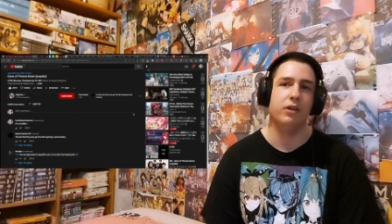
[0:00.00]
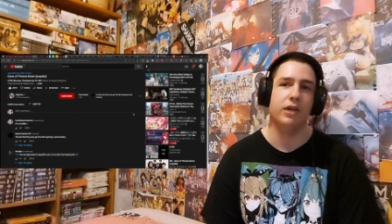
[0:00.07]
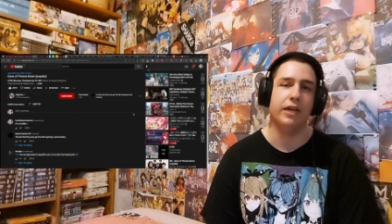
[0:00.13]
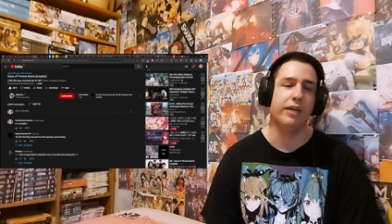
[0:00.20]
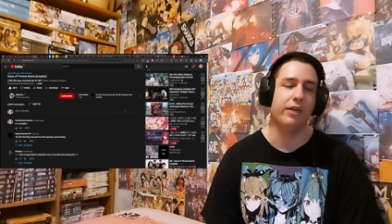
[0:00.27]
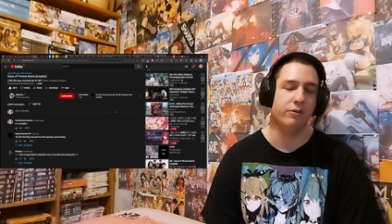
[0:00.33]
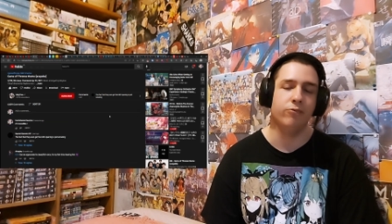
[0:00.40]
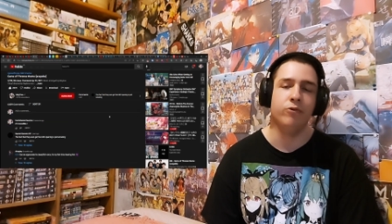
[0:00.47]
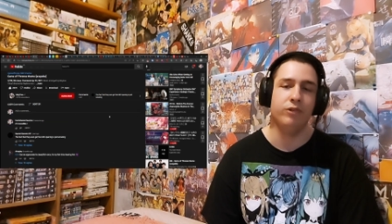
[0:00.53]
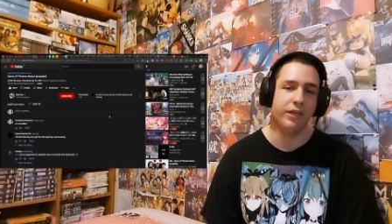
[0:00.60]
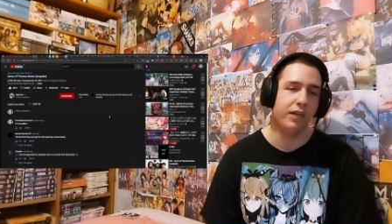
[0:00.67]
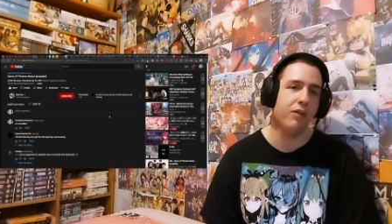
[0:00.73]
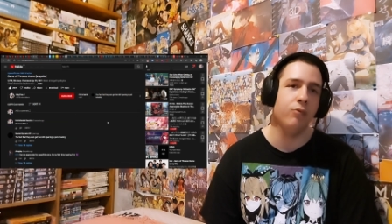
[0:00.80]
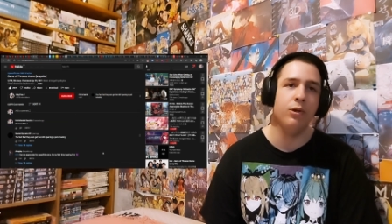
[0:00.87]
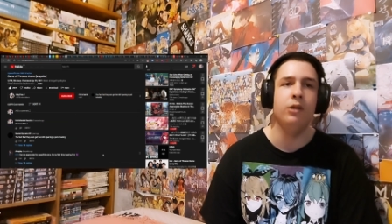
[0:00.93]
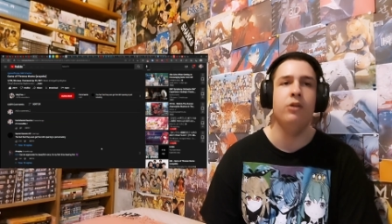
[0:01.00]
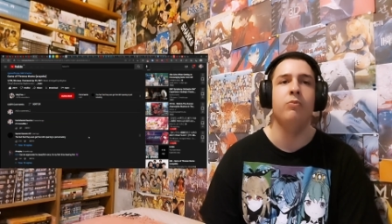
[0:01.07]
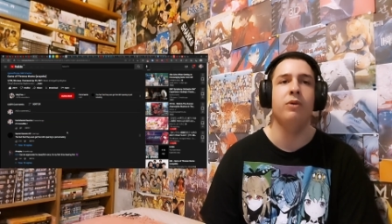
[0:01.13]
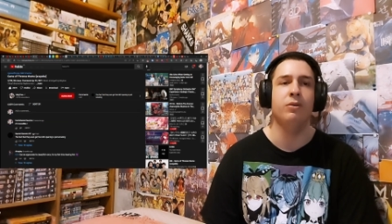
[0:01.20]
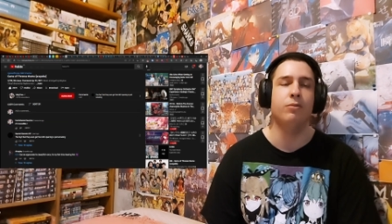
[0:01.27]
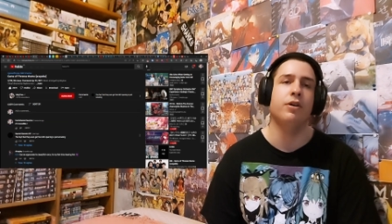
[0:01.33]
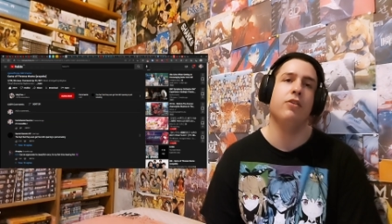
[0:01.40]
like who the hell would not
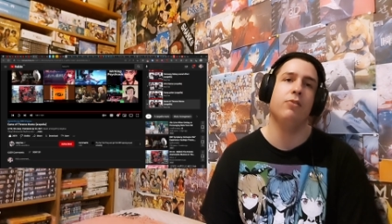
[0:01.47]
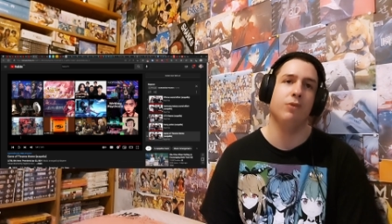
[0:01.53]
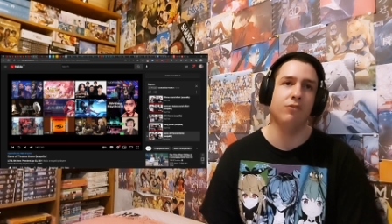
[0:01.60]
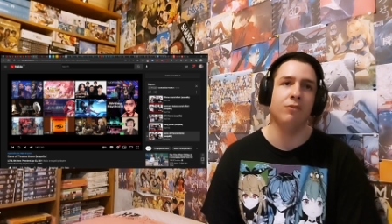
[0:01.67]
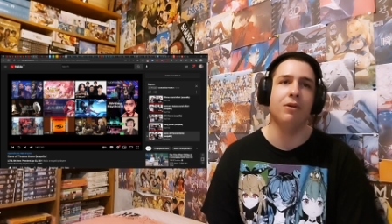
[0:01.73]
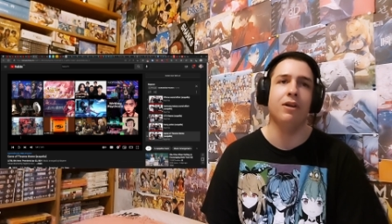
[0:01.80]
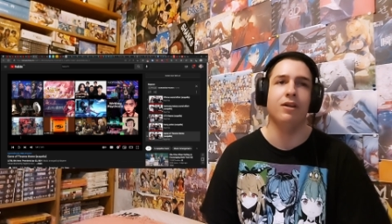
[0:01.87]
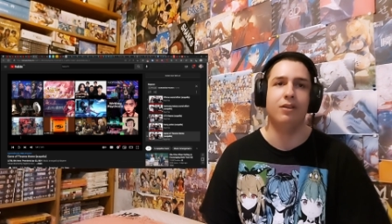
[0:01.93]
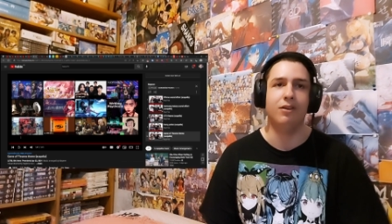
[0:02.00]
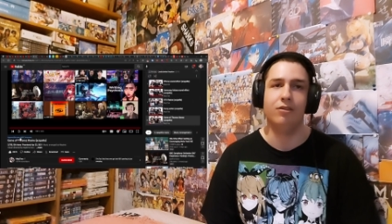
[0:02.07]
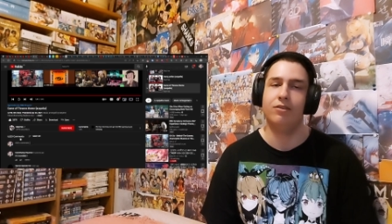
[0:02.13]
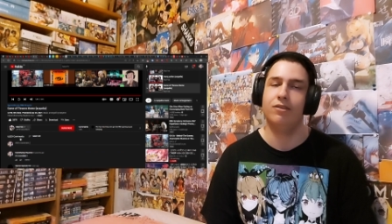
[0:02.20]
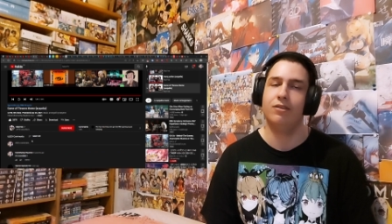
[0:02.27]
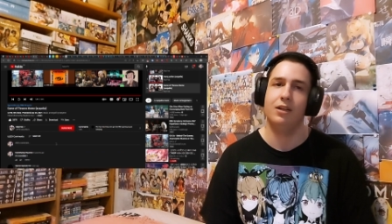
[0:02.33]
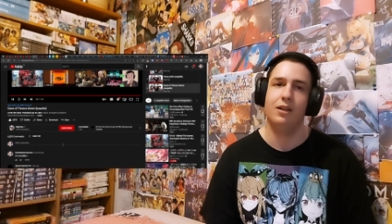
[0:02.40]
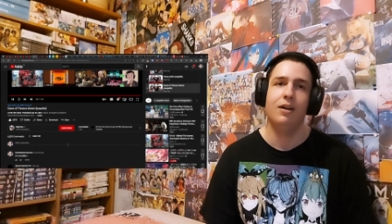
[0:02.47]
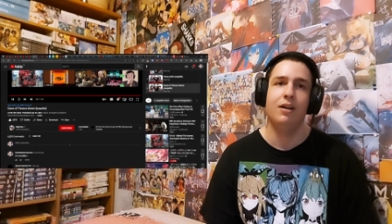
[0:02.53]
be impressed with something like this?